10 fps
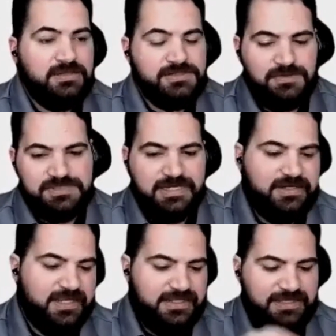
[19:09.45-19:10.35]
So it's not
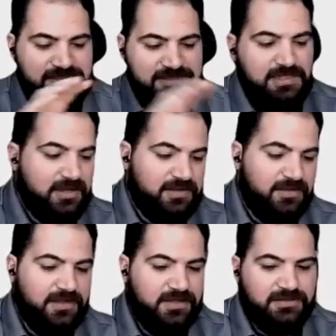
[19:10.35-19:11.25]
going to get like stuck
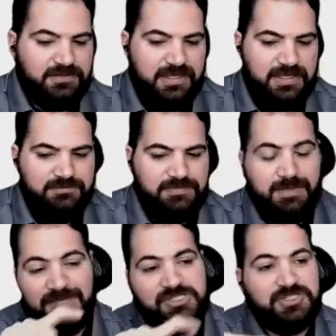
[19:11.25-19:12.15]
on a
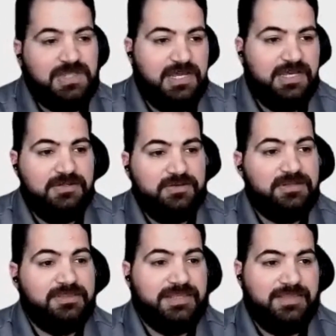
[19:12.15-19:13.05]
dimension line or
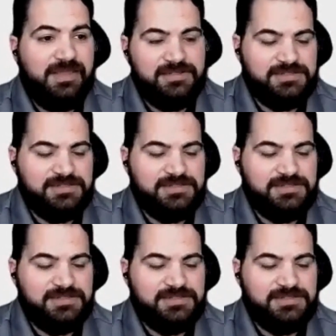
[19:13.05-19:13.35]
anything like that.